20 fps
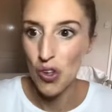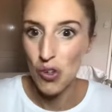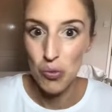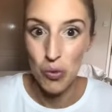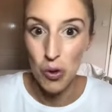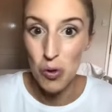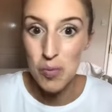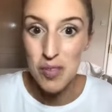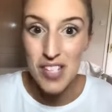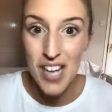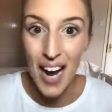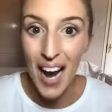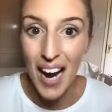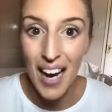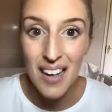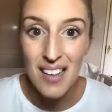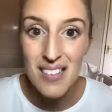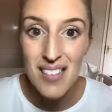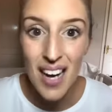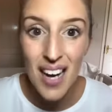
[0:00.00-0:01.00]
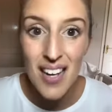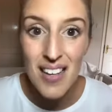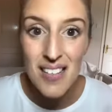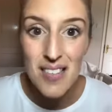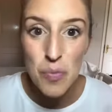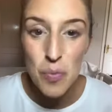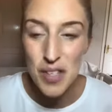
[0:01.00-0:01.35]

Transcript: groups to access.